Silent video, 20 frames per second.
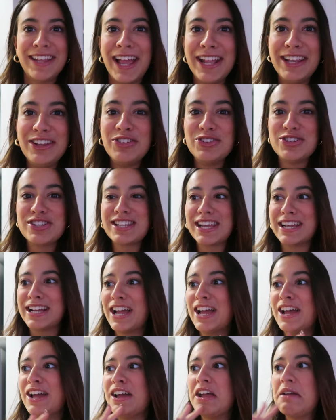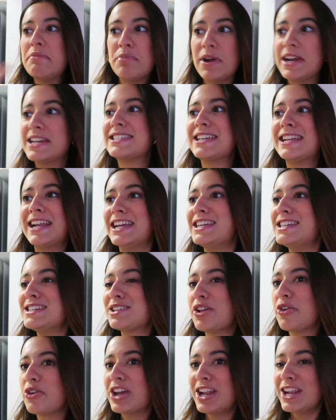you just like embrace the Nike
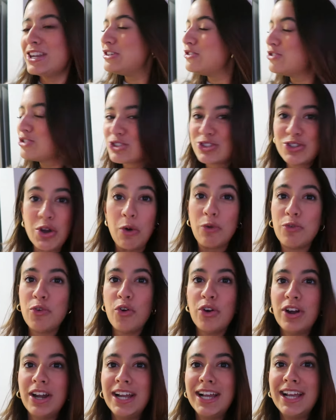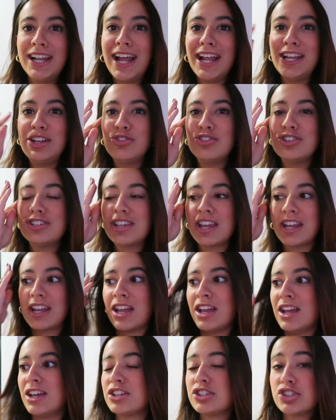slogan and you just go for it and you just like
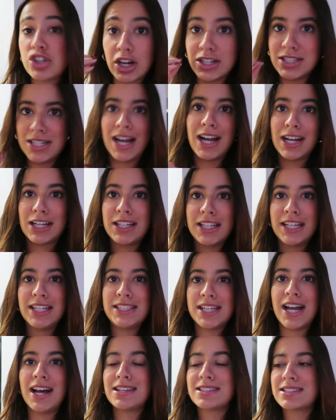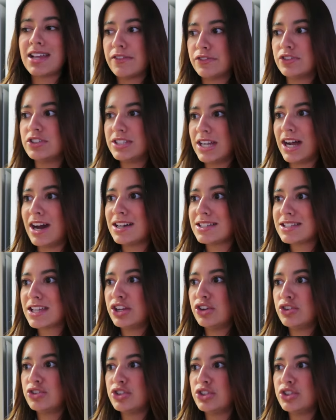start tackling task after task in your